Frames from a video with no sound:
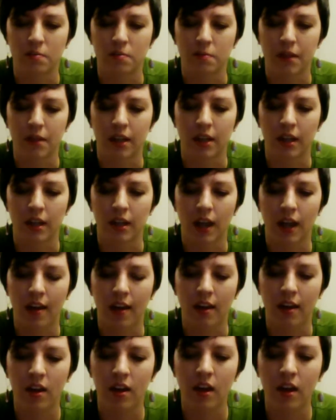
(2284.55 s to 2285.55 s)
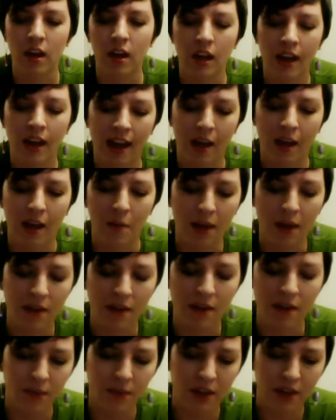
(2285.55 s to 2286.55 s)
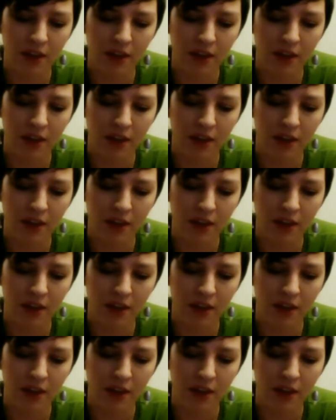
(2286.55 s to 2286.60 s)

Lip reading: But my